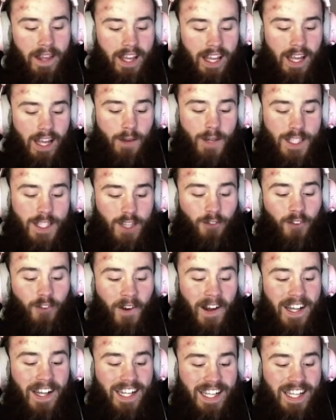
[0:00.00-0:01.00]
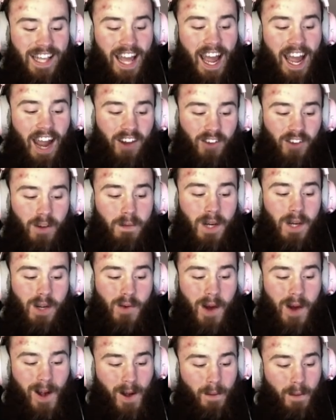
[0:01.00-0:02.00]
it was fun that everybody
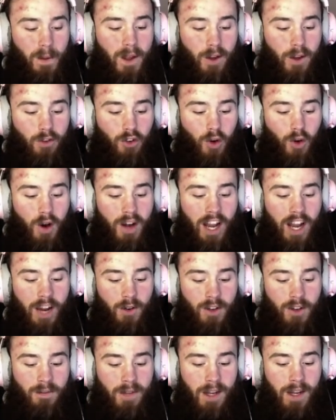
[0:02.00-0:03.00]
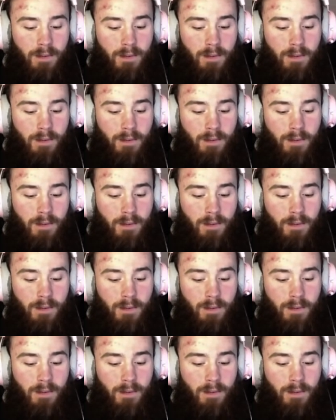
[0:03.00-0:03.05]
wanted to play Fortnite with me,